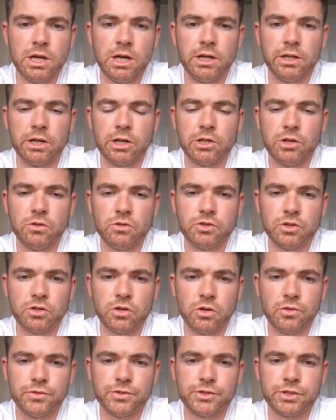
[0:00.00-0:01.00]
and it can also
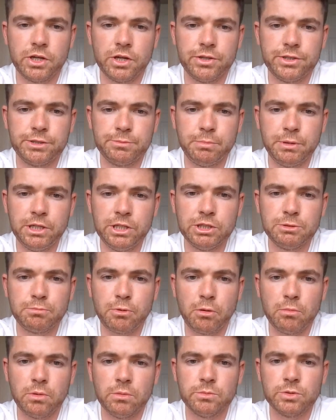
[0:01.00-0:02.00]
cause speech
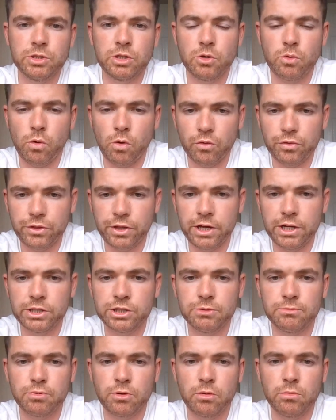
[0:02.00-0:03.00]
problems and
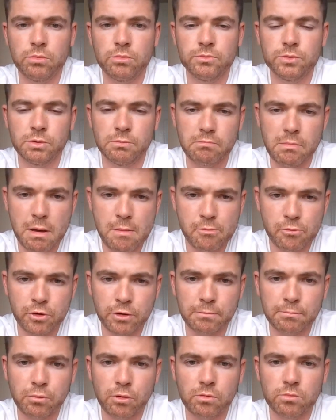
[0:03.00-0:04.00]
coordination problems and
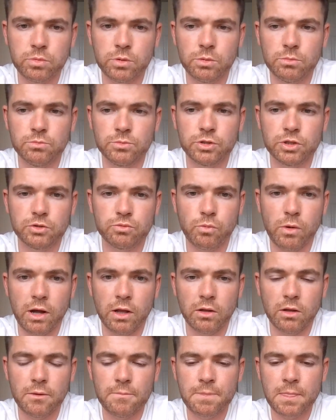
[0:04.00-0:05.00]
memory problems as
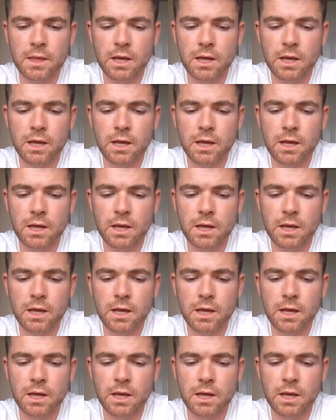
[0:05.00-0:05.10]
well.